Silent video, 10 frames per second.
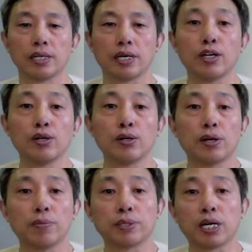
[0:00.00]
Hello,
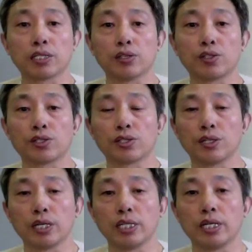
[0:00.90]
I'm Dr.
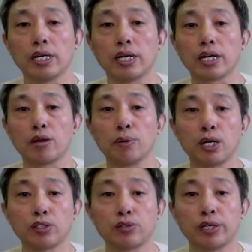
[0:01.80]
Tsoi, the
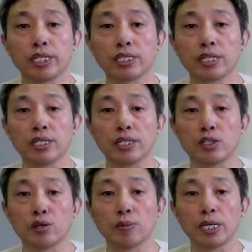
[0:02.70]
acupuncturist and the
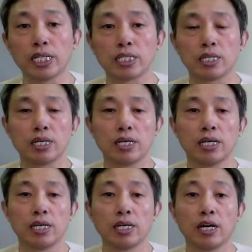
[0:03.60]
herbalist,
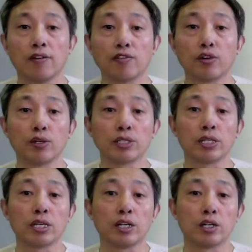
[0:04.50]
of course,
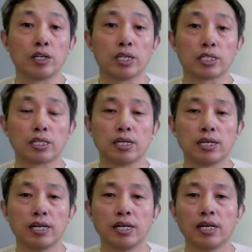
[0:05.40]
the artist.
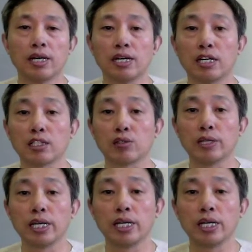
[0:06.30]

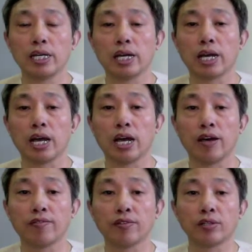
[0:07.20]
Today I
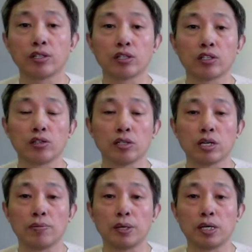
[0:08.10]
have going to talk
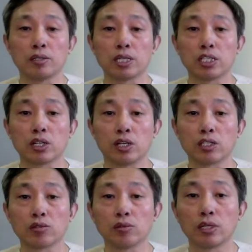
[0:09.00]
about this
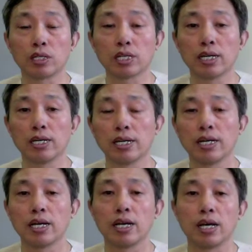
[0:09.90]
artwork,
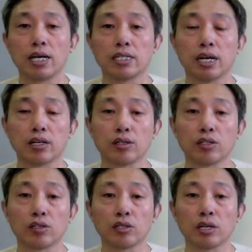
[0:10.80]
and I'm going to
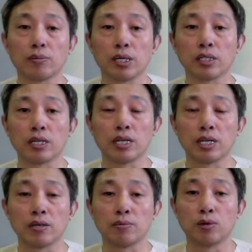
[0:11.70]
talk about
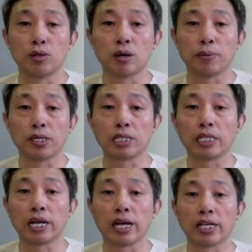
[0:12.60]
more about the
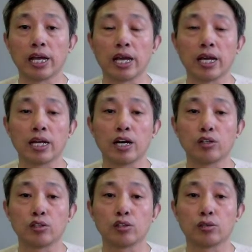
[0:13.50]
yin and yang, how
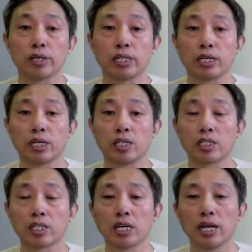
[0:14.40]
to create art.